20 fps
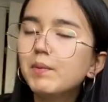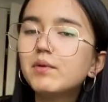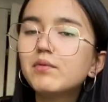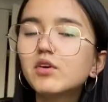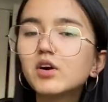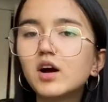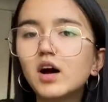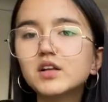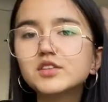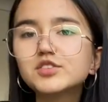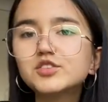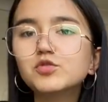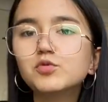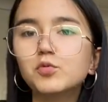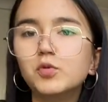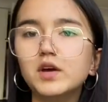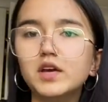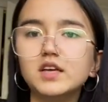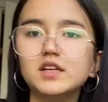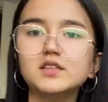In regards to
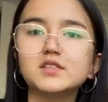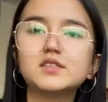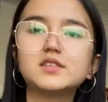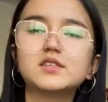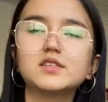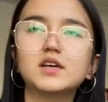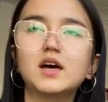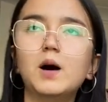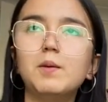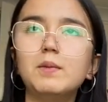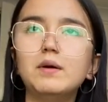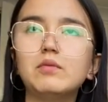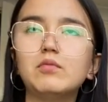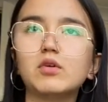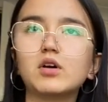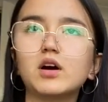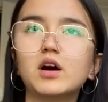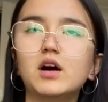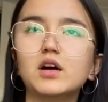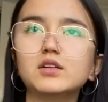weeds, in
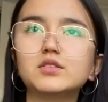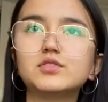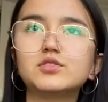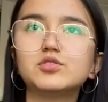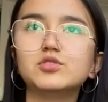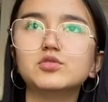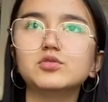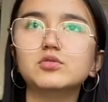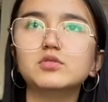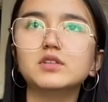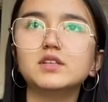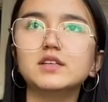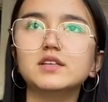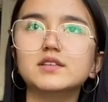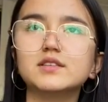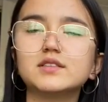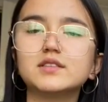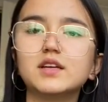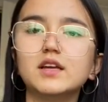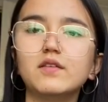regards to
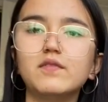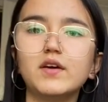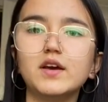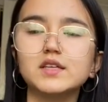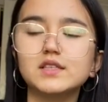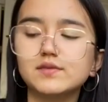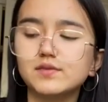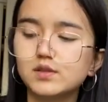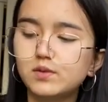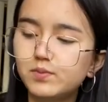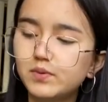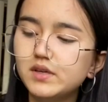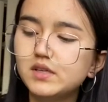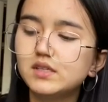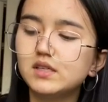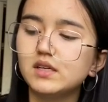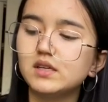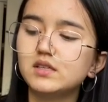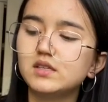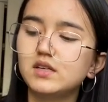these invasive
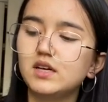species,